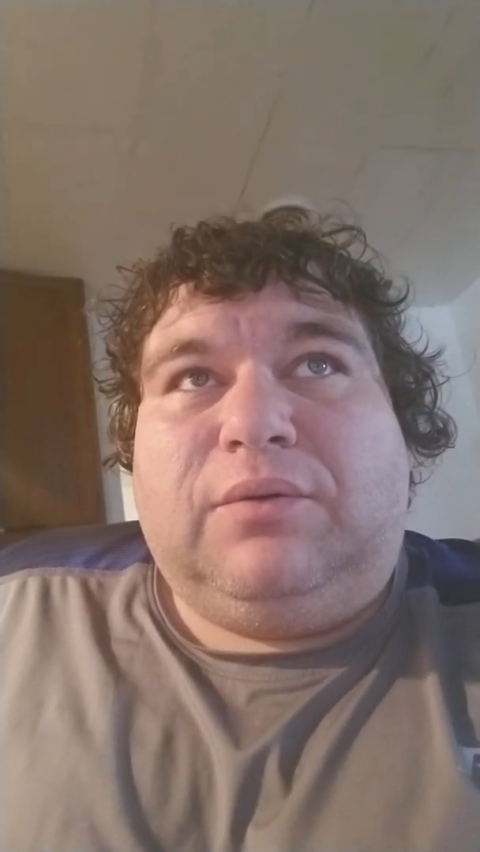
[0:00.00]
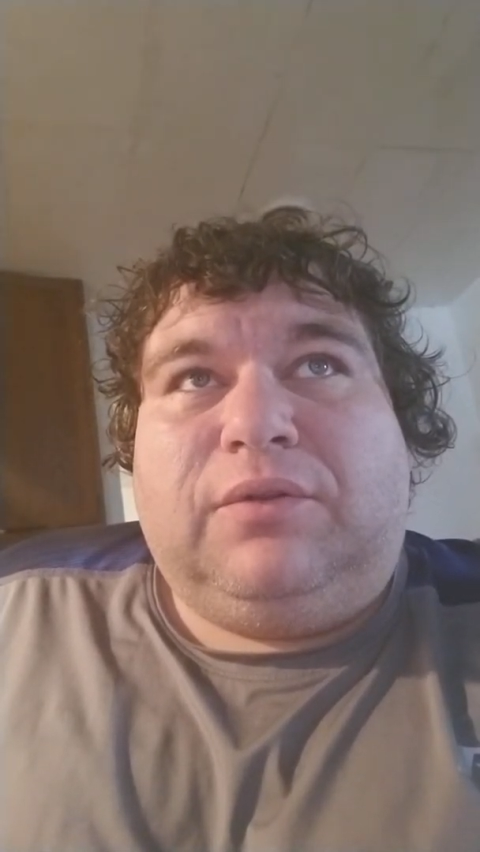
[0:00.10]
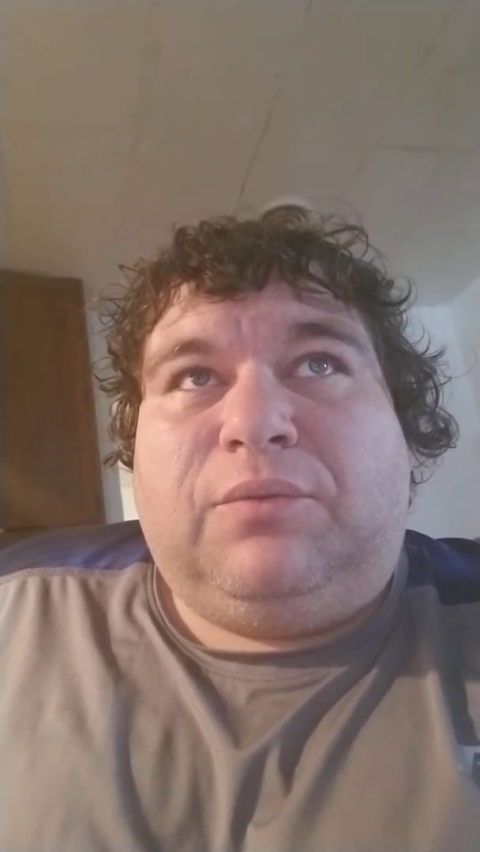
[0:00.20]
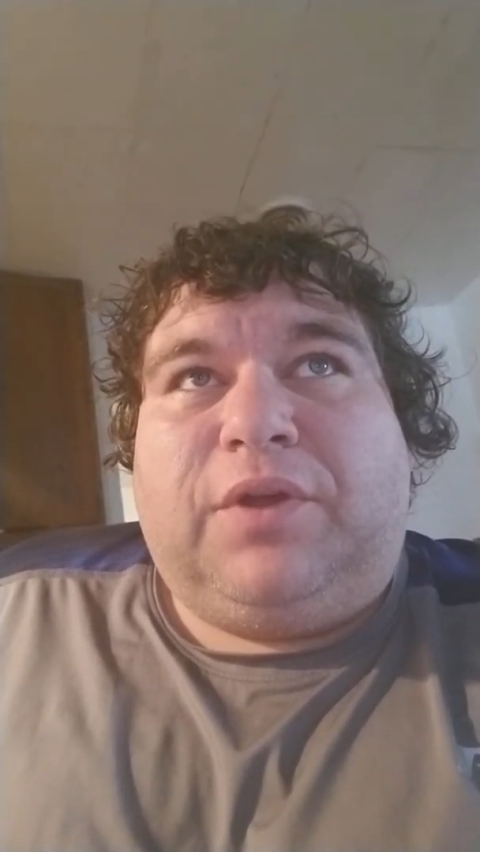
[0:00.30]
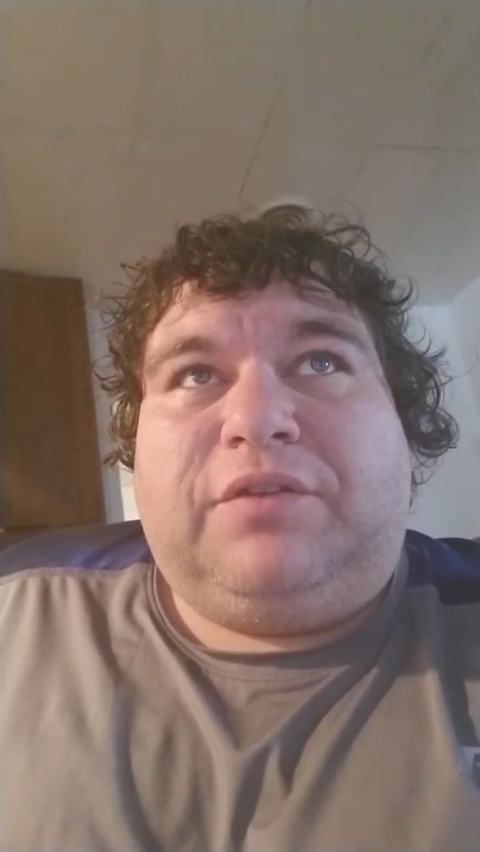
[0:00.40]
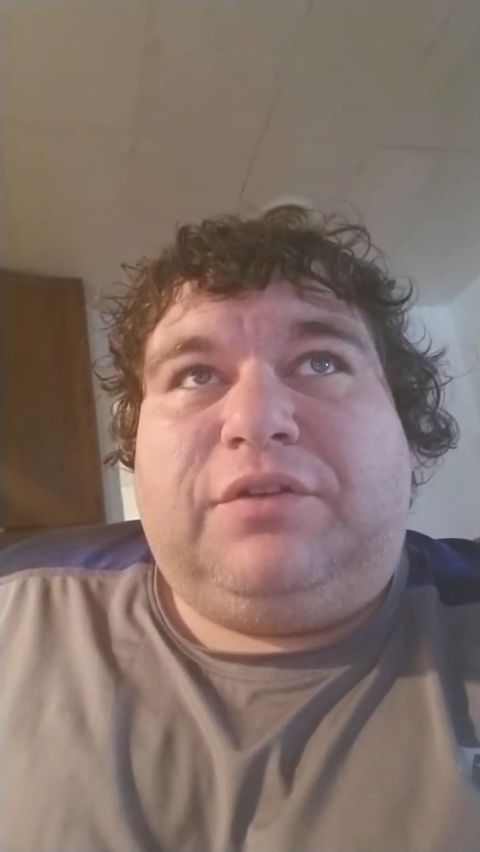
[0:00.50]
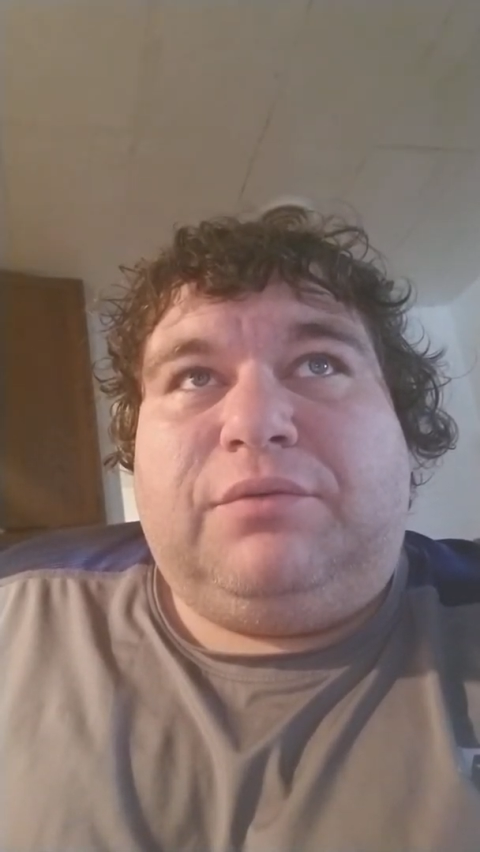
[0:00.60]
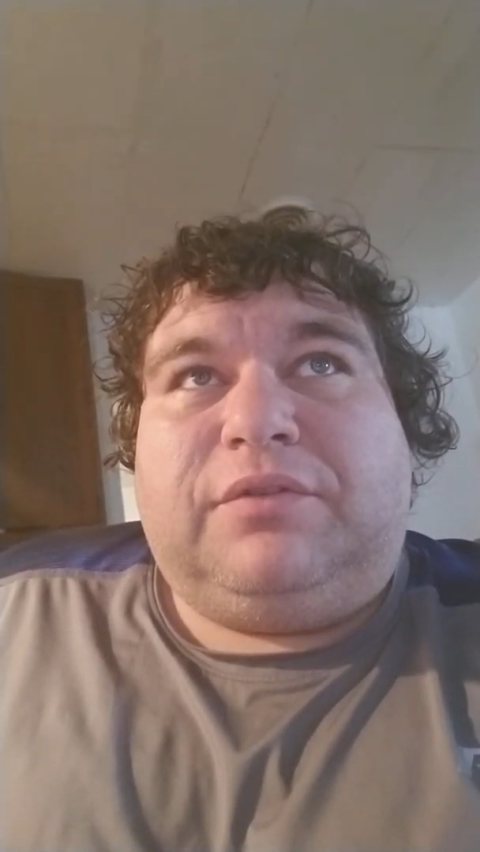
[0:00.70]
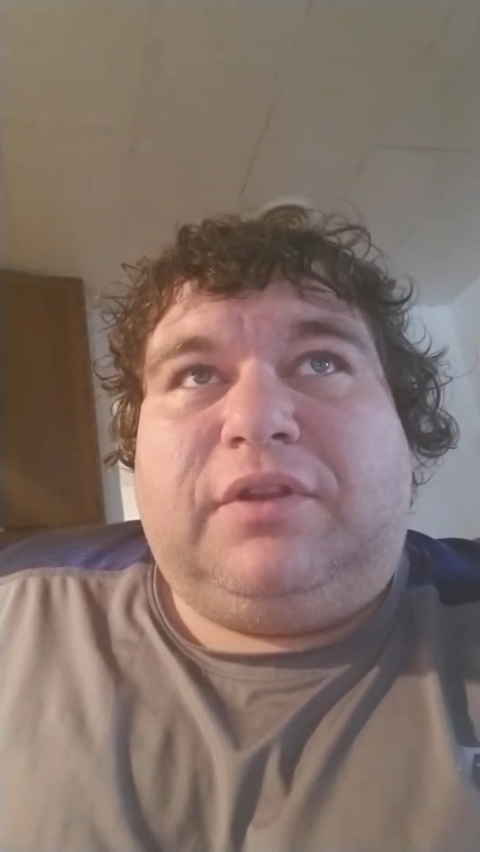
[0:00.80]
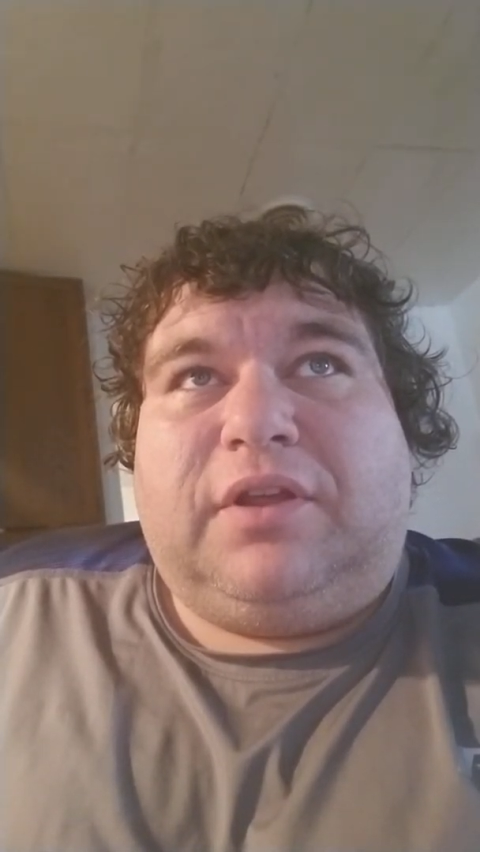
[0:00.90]
the way she
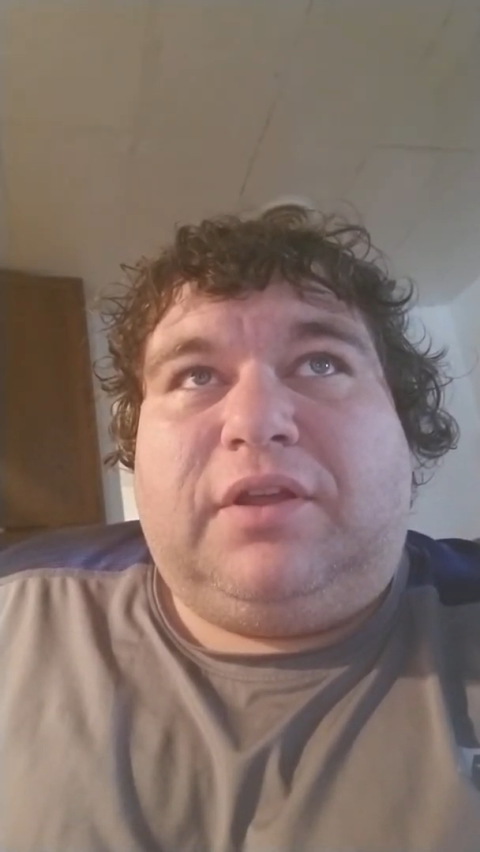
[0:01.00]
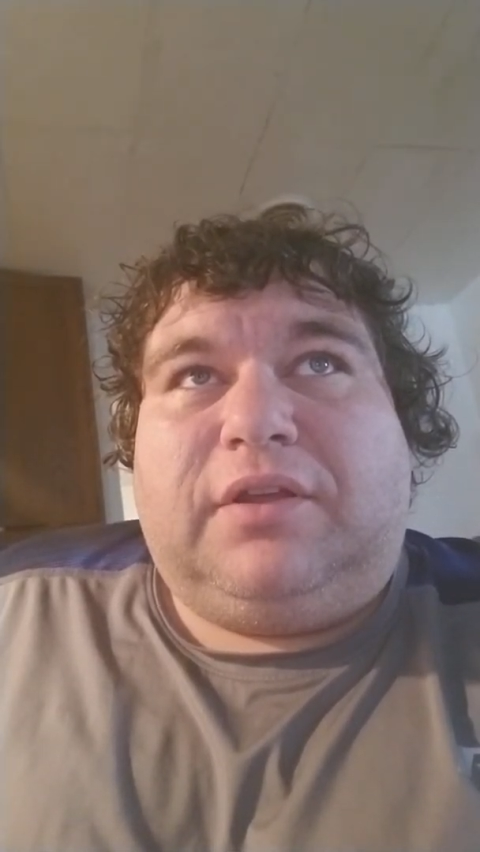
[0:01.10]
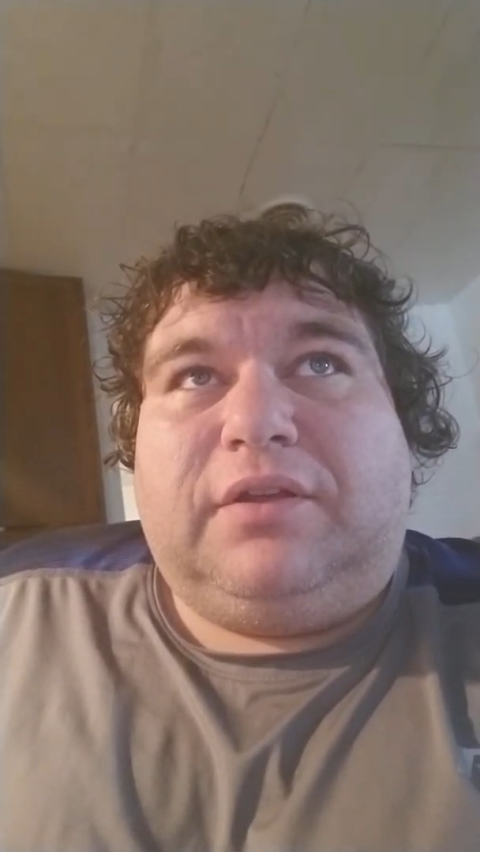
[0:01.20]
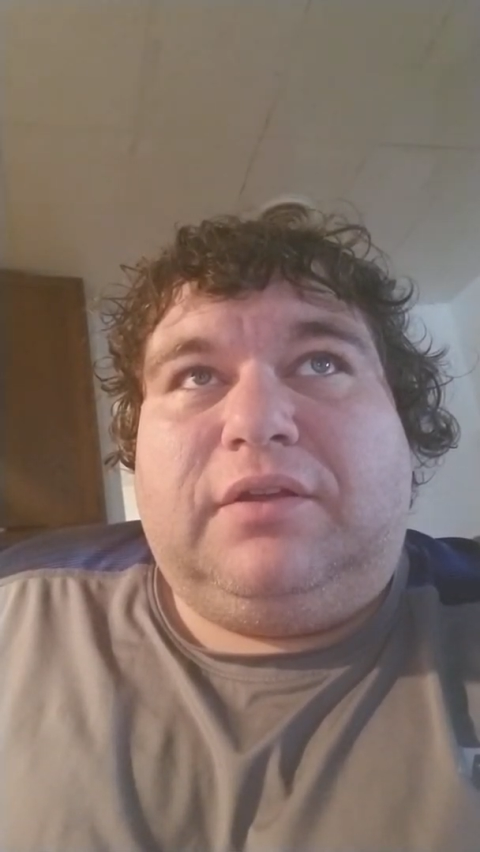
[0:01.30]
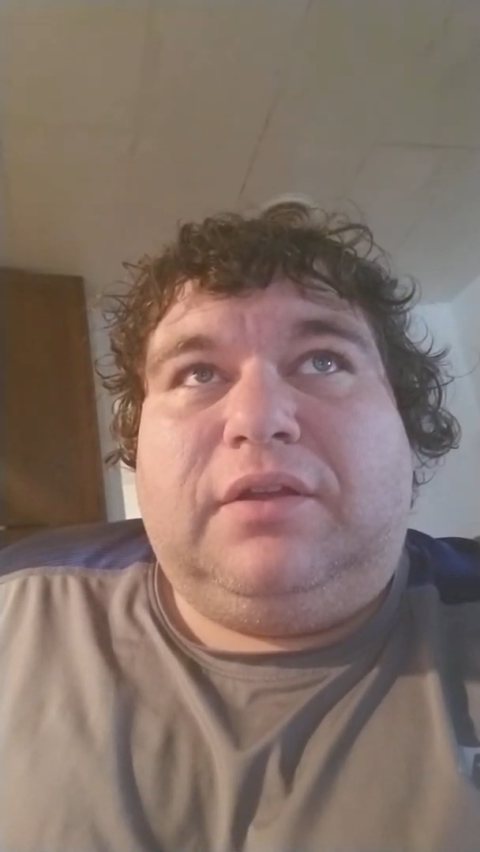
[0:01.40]
was like,